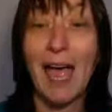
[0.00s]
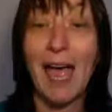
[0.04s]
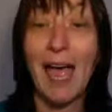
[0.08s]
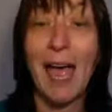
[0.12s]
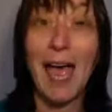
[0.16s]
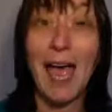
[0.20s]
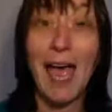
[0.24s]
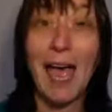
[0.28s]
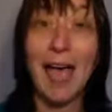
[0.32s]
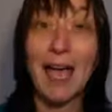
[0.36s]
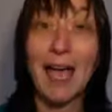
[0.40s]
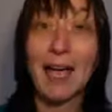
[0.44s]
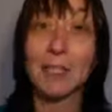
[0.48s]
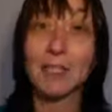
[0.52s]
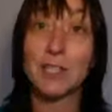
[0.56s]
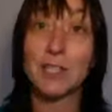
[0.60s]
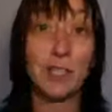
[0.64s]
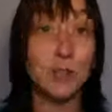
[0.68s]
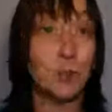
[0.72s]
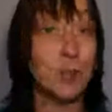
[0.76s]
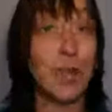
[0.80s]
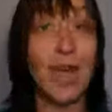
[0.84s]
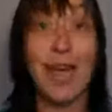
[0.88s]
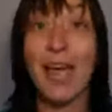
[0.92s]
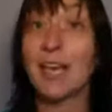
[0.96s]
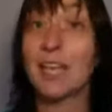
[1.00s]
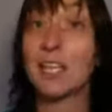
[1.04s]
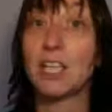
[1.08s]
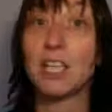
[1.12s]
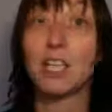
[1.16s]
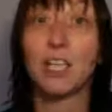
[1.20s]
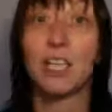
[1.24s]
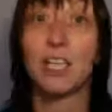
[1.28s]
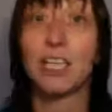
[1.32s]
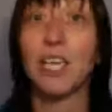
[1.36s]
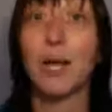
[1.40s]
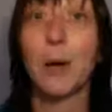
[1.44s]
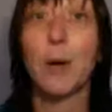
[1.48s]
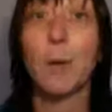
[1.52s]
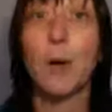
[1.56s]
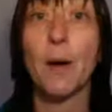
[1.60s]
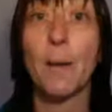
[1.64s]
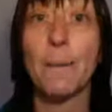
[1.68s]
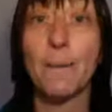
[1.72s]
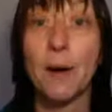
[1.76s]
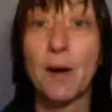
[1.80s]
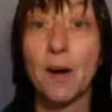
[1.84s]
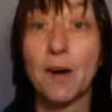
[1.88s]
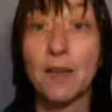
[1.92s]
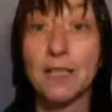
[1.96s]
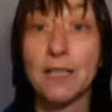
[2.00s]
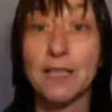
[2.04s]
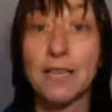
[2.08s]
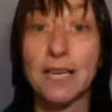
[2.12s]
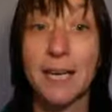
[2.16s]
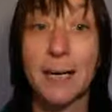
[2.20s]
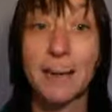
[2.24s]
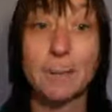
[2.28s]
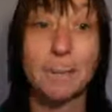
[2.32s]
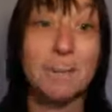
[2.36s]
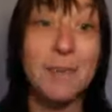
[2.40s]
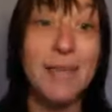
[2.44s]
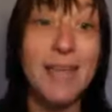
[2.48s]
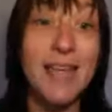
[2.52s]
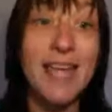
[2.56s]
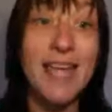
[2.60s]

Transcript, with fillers: And you can learn network marketing.